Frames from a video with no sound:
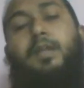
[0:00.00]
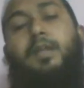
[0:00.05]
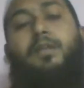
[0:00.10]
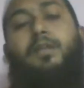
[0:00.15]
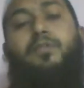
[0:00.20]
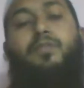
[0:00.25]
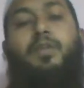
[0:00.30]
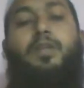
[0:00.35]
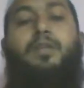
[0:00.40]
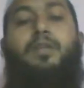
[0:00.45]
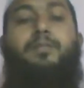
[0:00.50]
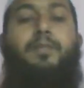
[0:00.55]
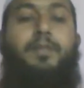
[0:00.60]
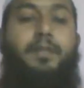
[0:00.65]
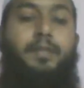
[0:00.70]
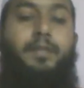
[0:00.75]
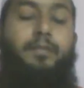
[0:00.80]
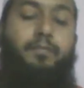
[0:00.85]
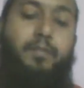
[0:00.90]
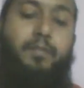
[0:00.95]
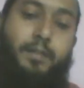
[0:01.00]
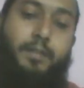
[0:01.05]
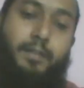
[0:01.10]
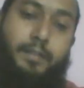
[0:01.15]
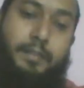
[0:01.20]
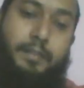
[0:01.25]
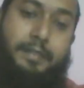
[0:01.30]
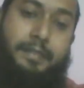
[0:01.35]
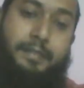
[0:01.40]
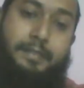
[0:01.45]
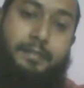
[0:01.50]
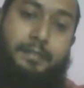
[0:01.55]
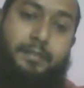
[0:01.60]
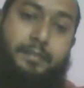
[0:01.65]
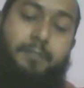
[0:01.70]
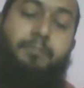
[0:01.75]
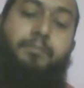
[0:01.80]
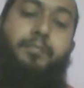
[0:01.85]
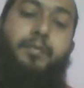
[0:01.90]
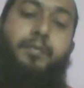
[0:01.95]
So ultimately, one
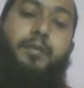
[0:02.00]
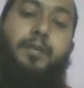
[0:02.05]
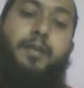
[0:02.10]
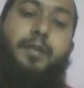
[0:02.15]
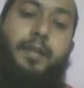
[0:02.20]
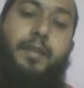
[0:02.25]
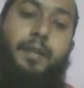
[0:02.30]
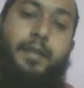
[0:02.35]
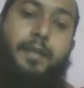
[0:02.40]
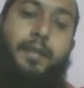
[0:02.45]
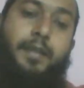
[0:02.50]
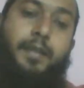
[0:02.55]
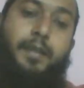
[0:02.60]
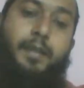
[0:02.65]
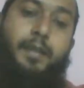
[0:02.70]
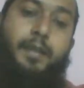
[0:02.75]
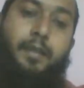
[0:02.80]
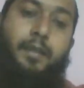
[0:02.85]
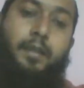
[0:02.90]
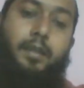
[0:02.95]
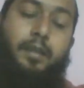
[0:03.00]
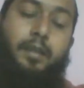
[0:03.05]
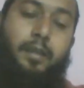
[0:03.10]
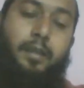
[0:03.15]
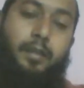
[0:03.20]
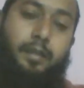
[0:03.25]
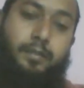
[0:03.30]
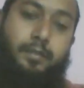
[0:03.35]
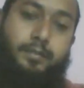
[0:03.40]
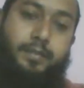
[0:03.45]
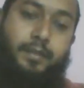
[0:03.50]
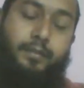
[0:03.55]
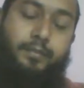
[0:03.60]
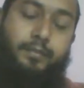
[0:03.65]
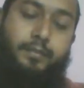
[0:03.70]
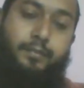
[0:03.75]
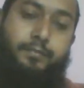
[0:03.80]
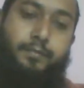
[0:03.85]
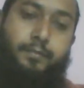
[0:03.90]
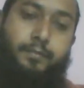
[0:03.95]
simple
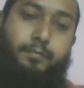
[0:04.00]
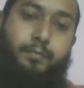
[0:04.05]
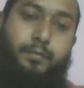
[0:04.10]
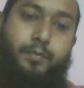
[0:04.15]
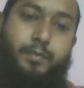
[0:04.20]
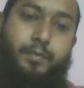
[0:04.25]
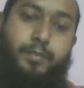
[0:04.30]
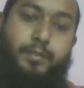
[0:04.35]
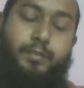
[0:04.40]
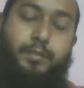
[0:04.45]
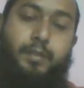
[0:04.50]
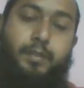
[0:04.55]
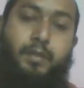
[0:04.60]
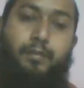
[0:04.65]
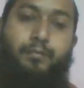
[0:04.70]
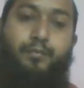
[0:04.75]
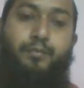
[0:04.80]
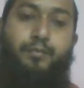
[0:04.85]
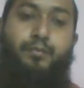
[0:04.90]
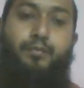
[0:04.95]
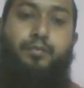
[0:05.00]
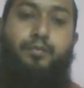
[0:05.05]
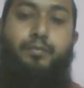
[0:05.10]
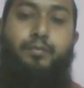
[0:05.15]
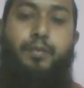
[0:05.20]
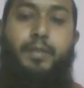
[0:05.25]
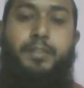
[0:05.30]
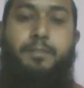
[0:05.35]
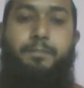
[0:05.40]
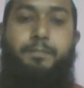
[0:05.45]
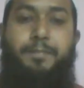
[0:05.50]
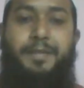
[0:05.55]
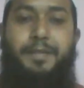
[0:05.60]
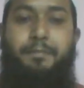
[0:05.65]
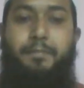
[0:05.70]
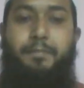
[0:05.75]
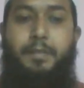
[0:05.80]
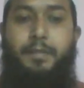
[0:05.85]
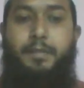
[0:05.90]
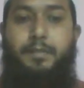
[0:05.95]
scientific process how to
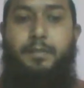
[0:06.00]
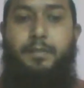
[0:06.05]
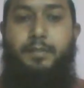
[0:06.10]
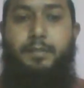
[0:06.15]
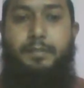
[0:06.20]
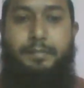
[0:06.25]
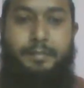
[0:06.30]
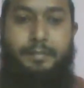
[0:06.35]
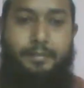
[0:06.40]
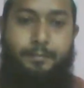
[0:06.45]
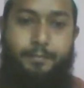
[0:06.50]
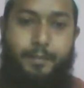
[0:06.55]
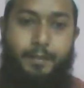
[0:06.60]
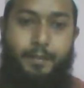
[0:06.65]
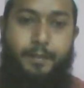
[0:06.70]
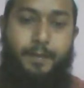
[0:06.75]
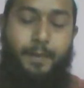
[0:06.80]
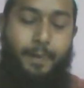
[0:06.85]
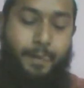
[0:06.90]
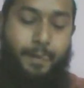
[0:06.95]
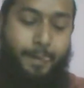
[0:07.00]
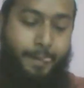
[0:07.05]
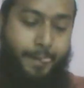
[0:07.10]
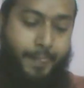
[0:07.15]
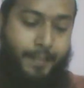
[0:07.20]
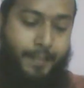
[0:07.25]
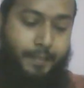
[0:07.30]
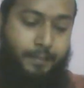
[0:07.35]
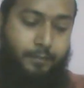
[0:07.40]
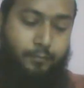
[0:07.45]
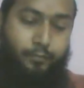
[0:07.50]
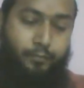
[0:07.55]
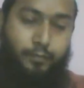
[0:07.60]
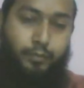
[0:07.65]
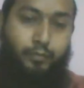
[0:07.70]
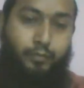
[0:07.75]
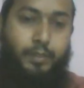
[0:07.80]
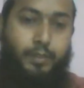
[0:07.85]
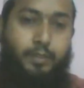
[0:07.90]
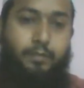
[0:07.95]
experiment is given. So
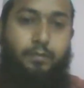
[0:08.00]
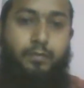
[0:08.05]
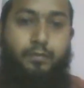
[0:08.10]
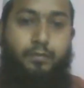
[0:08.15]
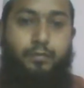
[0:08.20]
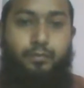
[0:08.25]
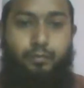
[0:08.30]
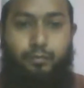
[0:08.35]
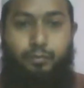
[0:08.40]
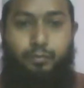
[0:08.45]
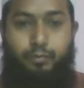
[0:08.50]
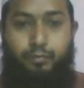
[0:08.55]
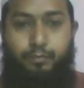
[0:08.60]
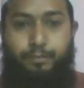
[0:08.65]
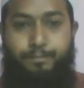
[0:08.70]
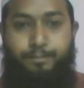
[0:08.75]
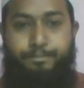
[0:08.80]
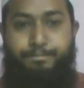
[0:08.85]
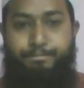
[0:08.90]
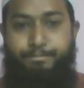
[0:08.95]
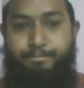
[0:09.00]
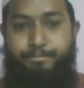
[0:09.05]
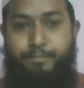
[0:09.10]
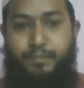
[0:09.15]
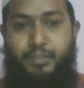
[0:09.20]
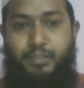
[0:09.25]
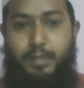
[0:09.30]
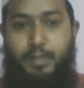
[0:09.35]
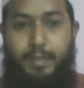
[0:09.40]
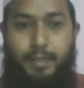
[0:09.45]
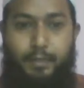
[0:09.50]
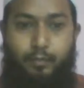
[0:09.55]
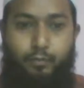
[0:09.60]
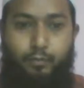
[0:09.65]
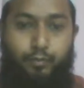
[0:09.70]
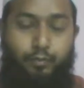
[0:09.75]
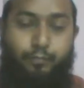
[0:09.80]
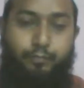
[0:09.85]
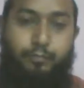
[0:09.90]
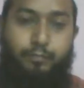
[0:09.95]
you can also try at
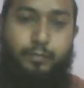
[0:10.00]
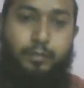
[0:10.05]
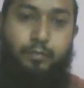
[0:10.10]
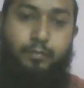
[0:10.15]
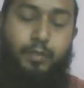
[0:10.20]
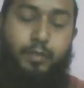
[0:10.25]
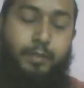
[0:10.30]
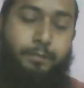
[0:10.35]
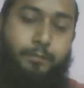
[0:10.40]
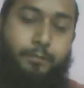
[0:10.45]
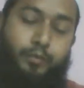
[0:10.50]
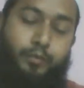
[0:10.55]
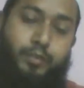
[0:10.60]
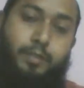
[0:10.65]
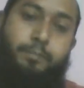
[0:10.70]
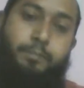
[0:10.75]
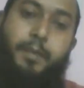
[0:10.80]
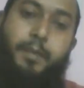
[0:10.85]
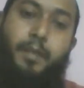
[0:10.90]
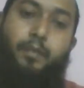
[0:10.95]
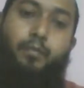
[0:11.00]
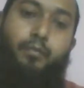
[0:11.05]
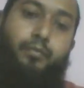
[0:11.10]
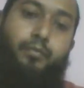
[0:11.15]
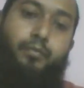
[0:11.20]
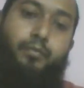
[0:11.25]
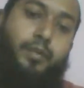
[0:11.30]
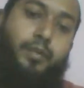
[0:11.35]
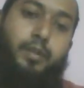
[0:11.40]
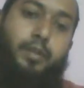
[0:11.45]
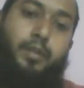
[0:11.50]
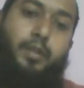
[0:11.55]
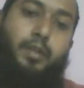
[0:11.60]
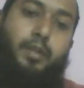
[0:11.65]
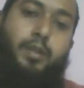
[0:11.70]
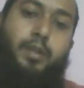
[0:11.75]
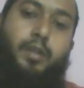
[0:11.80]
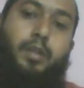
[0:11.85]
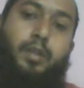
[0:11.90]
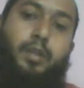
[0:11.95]
home with a balloon.
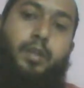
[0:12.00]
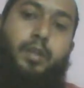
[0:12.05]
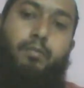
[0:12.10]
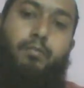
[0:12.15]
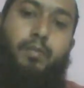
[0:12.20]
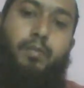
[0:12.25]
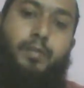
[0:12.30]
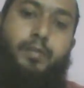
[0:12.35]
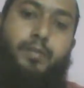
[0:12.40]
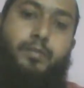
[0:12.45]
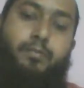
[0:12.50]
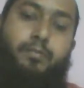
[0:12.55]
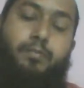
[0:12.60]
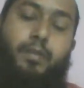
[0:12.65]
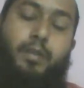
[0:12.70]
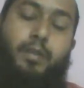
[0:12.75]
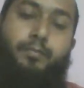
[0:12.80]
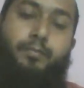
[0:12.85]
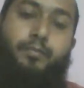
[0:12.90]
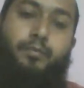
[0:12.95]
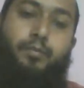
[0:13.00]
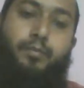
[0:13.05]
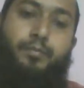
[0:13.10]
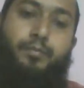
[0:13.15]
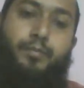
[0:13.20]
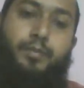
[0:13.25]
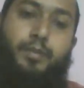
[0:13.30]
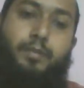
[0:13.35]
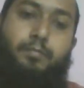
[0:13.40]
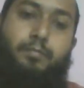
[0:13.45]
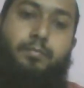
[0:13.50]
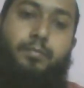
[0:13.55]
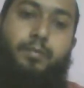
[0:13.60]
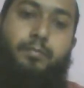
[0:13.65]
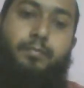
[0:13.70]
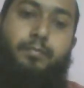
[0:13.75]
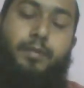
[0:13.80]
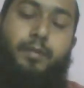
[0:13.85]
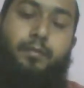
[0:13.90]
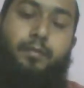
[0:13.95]
Once we have to observe the
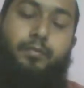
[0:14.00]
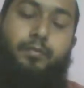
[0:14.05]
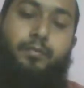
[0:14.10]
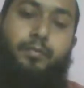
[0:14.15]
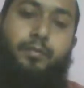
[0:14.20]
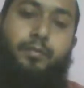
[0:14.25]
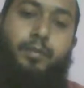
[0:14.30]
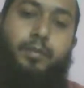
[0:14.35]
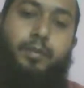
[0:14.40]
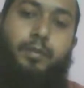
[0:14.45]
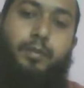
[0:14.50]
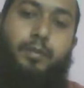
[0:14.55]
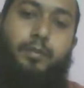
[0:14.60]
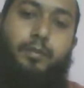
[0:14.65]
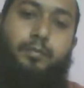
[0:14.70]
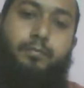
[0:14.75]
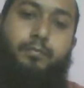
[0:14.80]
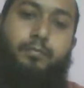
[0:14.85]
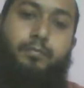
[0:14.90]
balloon.